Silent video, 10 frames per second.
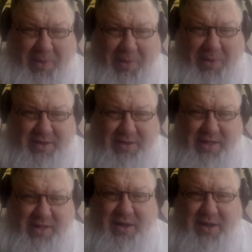Kirk
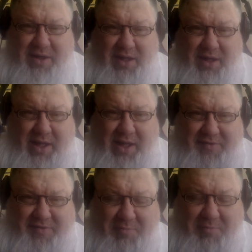and
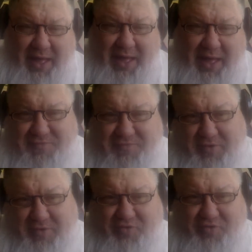
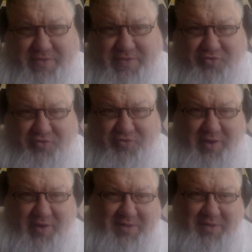Spock somehow
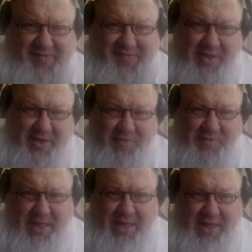infiltrate their
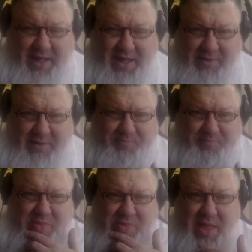ship and steal
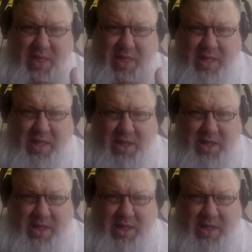the